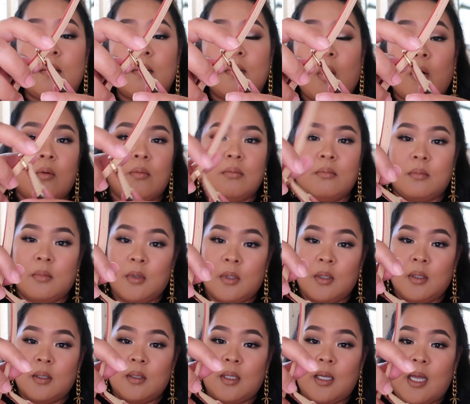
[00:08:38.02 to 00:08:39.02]

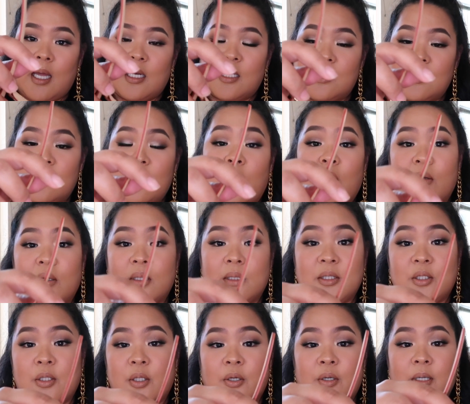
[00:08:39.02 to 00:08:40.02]
That kind of
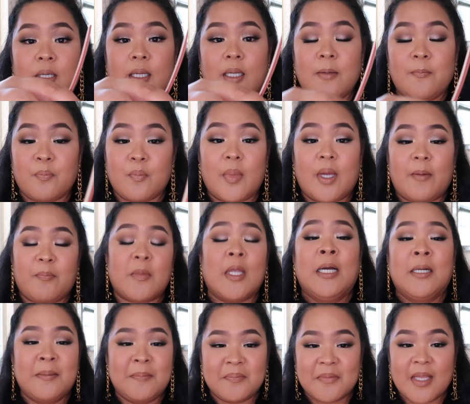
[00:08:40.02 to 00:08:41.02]
sounded dirty,
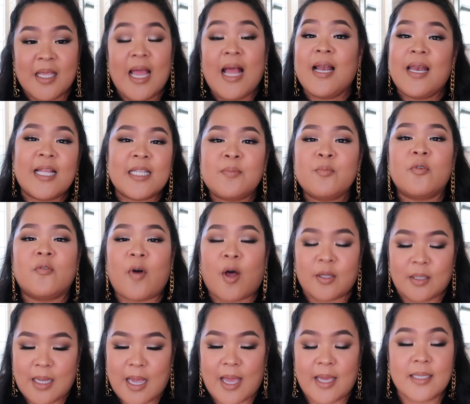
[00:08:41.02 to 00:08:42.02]
but let's move
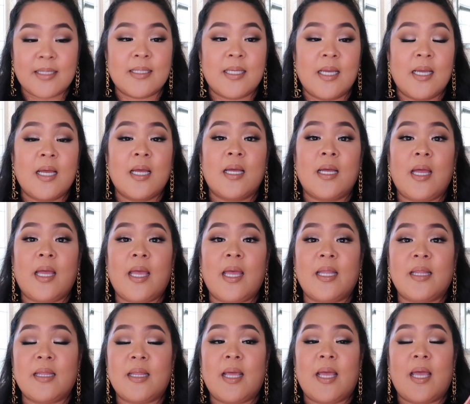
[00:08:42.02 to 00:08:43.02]
on, guys.
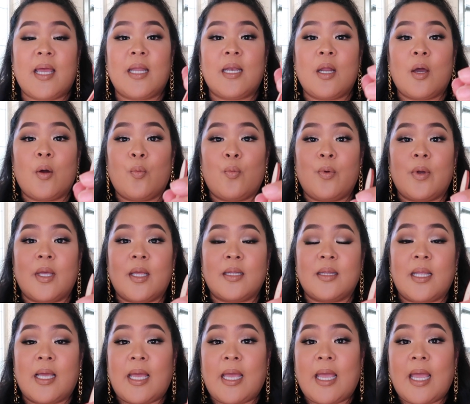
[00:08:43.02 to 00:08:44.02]
And then
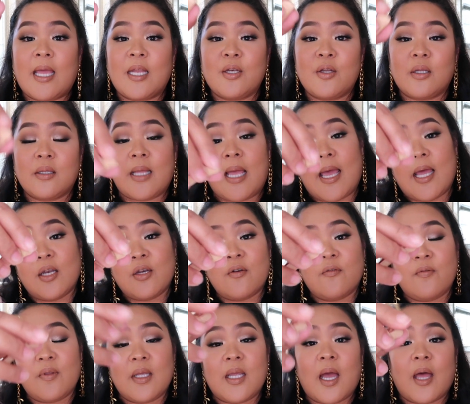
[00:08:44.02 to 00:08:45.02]
with the end
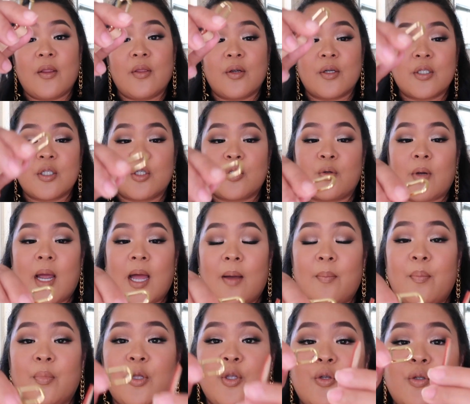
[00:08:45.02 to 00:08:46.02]
of the other
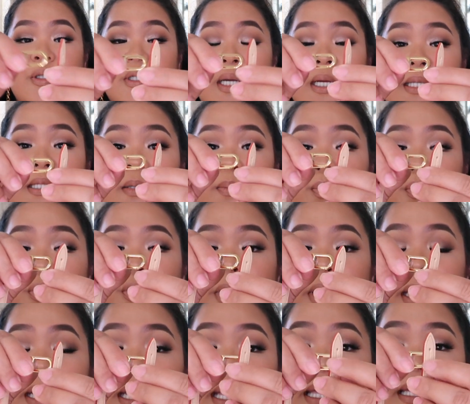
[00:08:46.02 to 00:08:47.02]
strap, you just put
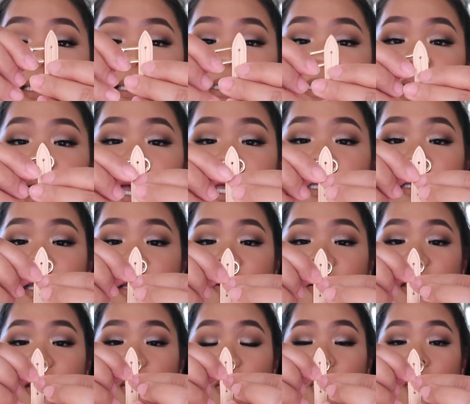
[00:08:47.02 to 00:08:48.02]
it inside
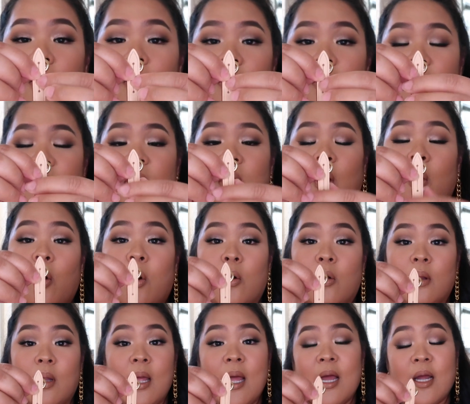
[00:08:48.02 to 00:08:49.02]
the
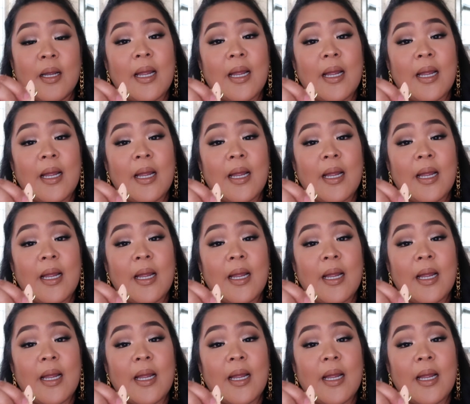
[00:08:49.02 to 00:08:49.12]
hole.